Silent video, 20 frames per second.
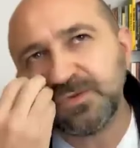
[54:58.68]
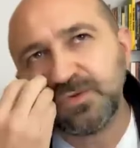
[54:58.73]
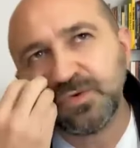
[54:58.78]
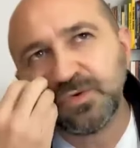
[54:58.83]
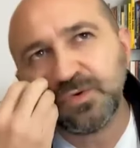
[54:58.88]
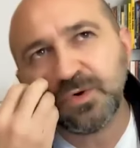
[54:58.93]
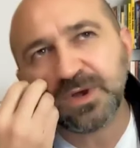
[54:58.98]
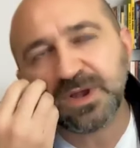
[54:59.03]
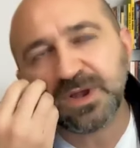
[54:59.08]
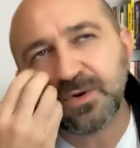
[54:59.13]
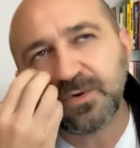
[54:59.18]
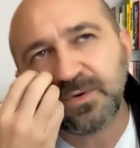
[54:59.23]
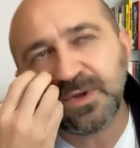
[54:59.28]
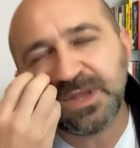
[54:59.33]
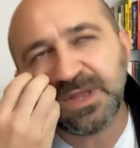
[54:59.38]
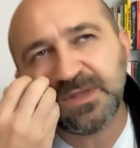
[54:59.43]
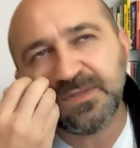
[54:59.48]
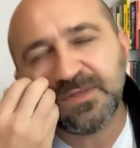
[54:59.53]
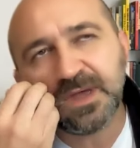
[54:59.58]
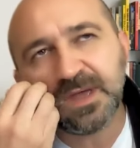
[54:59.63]
do
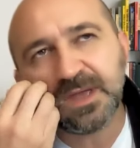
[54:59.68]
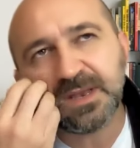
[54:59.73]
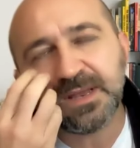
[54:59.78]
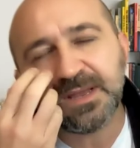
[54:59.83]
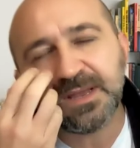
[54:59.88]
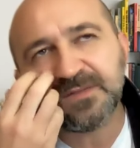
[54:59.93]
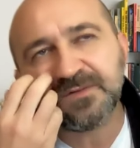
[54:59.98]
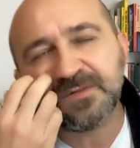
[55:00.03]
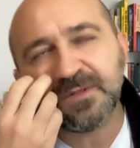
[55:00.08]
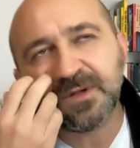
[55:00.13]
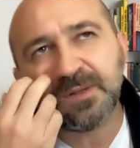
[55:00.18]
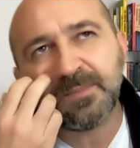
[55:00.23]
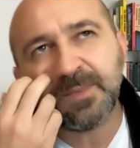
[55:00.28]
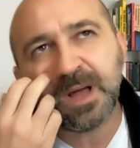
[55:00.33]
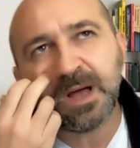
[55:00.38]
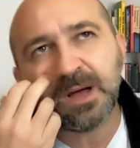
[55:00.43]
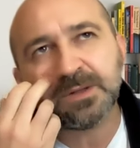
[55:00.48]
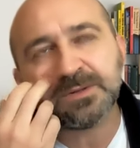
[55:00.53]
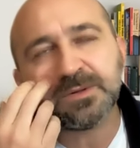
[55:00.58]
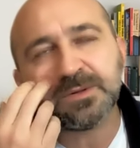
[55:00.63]
agree that it's not
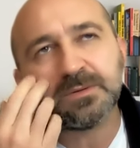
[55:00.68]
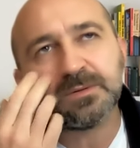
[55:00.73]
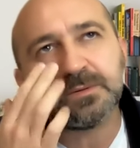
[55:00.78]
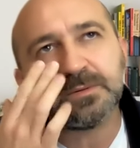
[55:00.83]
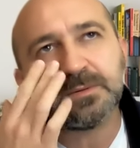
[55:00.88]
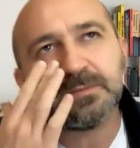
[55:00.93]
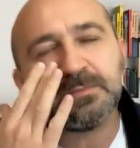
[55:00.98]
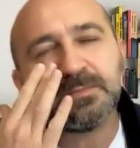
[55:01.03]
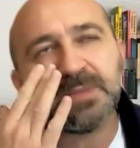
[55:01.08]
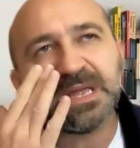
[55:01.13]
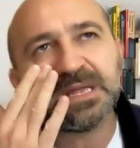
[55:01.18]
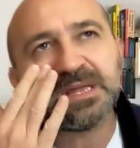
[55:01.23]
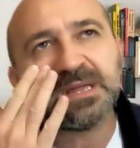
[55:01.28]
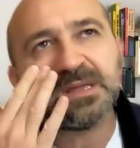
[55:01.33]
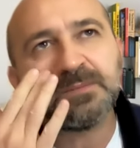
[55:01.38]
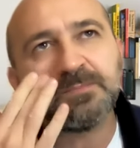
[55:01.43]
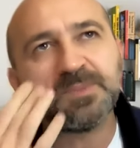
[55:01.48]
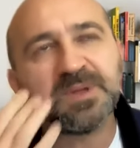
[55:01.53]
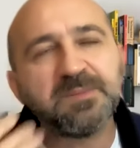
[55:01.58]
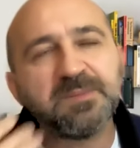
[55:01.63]
about
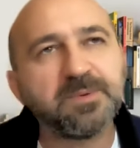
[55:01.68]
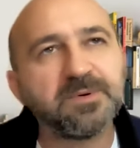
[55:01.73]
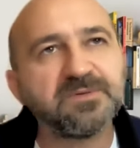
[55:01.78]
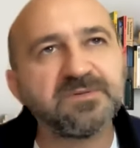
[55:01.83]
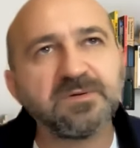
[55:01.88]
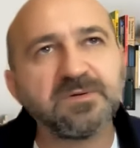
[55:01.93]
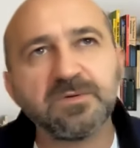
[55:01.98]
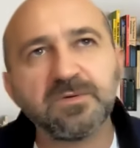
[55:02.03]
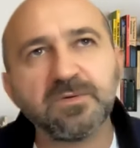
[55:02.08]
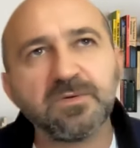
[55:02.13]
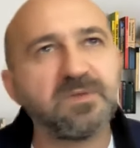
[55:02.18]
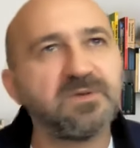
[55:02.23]
making people into